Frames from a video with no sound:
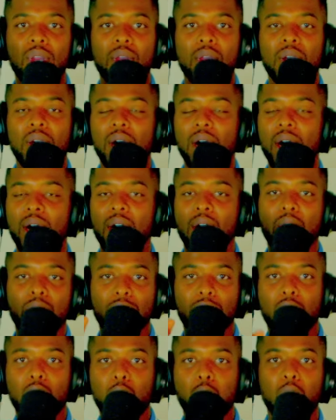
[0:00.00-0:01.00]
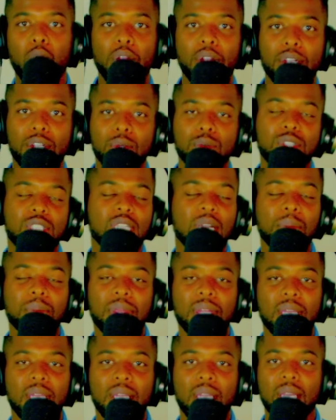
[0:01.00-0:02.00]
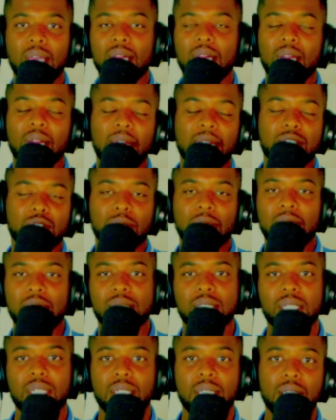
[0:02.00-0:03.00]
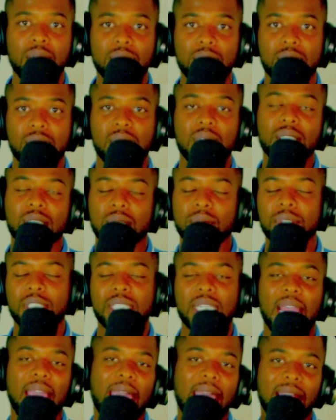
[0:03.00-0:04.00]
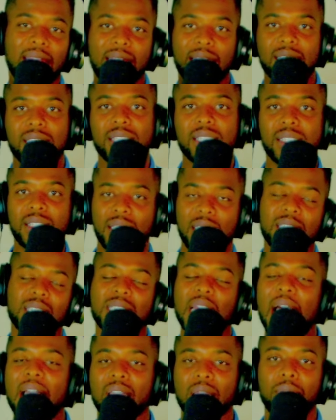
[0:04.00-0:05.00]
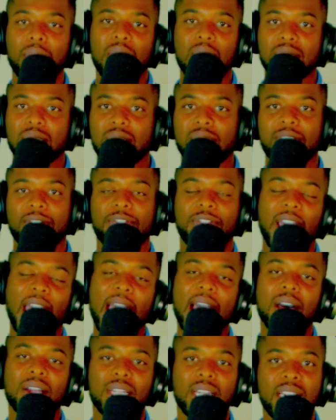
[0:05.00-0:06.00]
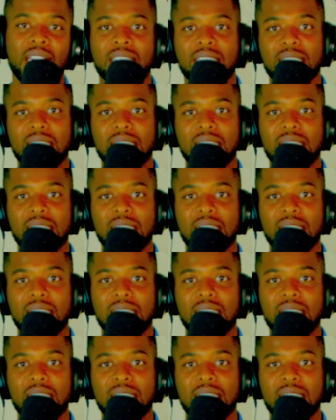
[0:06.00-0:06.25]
uh, or the court do something in the electronic system and say, hey, this this document isn't filed, it isn't